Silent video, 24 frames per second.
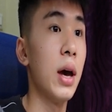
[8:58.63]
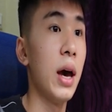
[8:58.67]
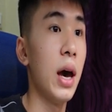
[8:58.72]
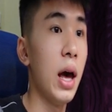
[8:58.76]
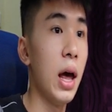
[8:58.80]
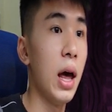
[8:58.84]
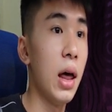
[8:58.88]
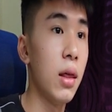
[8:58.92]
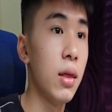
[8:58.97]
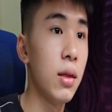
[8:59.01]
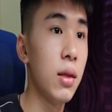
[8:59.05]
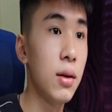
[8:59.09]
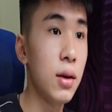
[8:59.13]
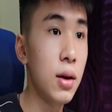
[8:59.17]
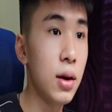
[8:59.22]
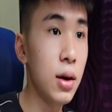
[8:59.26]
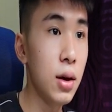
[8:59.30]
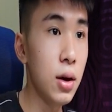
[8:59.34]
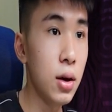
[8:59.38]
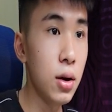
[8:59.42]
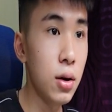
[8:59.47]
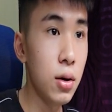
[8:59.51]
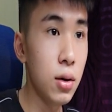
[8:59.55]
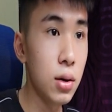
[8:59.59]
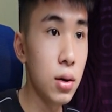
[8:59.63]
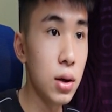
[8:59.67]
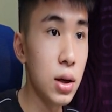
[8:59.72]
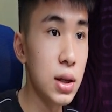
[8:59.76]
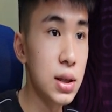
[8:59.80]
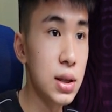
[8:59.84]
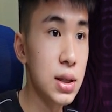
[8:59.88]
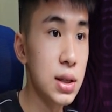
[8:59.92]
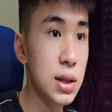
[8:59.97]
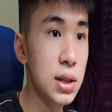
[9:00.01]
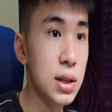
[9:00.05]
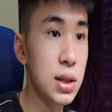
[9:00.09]
And here
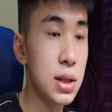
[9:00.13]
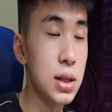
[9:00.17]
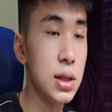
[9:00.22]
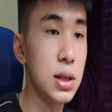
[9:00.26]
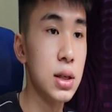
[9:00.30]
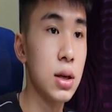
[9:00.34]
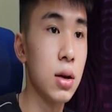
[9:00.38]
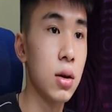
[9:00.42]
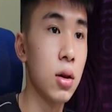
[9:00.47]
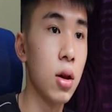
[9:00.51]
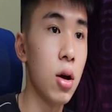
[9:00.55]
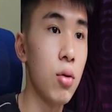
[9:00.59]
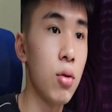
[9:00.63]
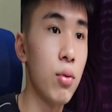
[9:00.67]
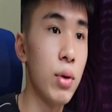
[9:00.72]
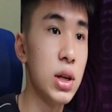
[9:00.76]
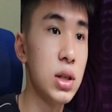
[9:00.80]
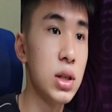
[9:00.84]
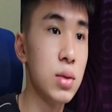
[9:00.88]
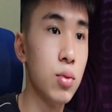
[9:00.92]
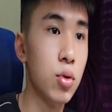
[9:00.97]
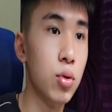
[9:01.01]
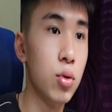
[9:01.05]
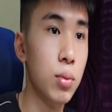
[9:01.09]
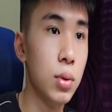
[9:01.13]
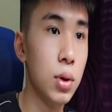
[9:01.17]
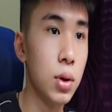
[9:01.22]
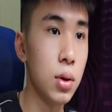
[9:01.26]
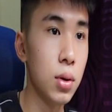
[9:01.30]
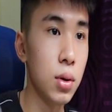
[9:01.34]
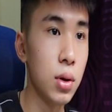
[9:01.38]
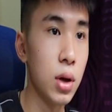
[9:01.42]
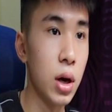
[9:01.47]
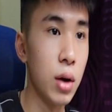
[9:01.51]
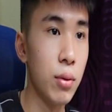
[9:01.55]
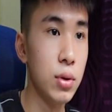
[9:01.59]
it's clockwise
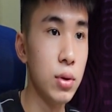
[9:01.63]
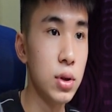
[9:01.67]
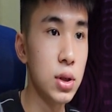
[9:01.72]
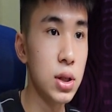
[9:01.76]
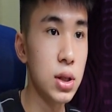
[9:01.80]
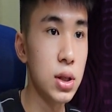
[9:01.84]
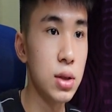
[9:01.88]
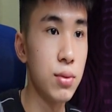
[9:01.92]
moment. I will just